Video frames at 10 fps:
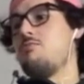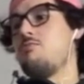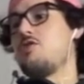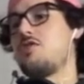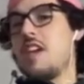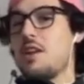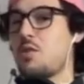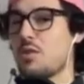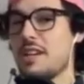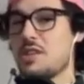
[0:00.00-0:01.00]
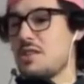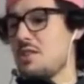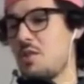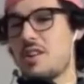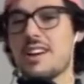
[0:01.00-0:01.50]
saying correlation,
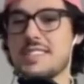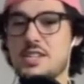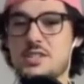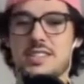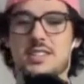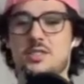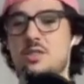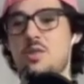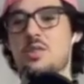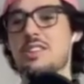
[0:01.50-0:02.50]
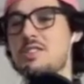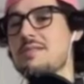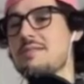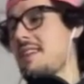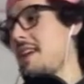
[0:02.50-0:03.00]
no causation here, just correlation.